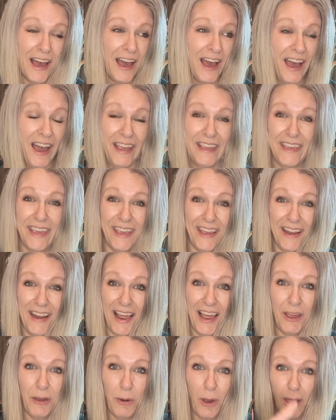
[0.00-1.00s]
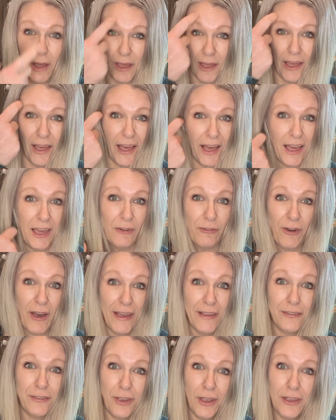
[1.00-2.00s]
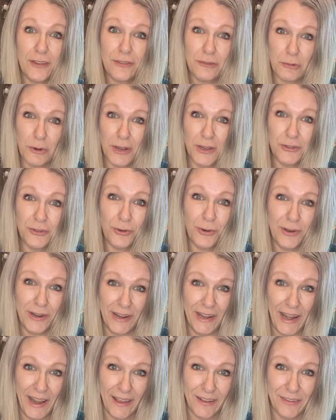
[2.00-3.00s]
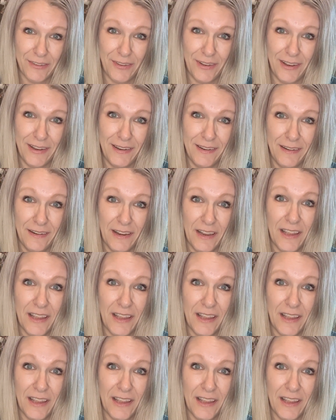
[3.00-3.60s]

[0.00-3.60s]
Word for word: I can't, I, if I saw a stranger in an accident